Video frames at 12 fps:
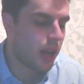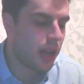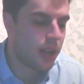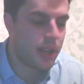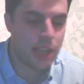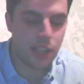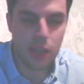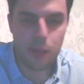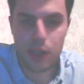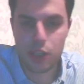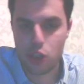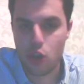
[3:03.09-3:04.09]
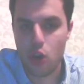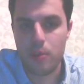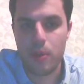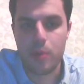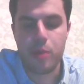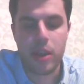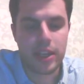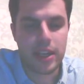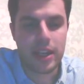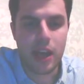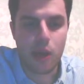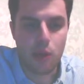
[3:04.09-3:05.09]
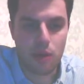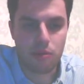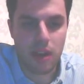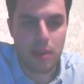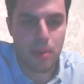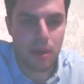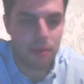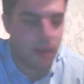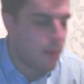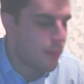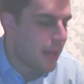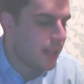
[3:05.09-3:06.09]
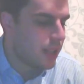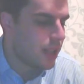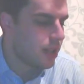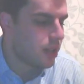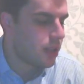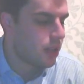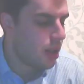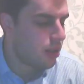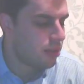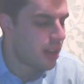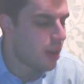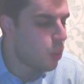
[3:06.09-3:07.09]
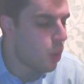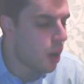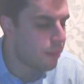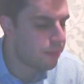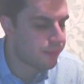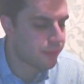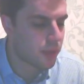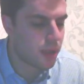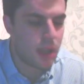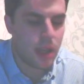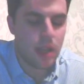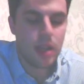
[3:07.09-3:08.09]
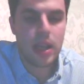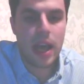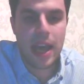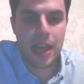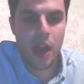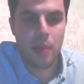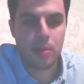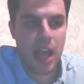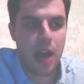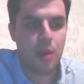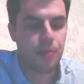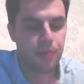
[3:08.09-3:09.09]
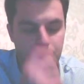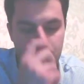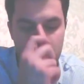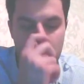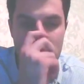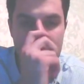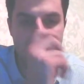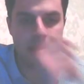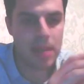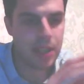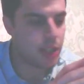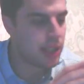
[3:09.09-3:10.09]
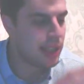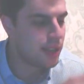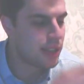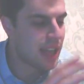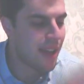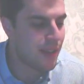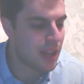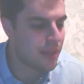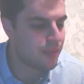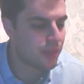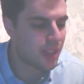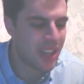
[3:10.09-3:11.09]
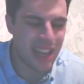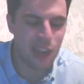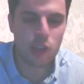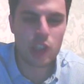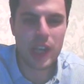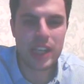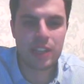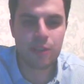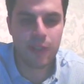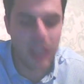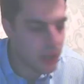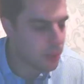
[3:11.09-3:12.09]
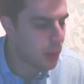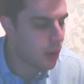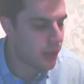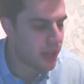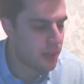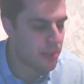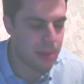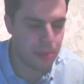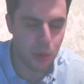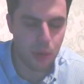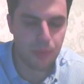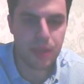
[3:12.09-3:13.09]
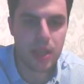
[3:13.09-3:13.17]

And initially, we're going to start by breaking it down on a round-by-round basis. Round one, Haye comes out. For me, he immediately looks heavy. It looks like his feet are planted a bit more.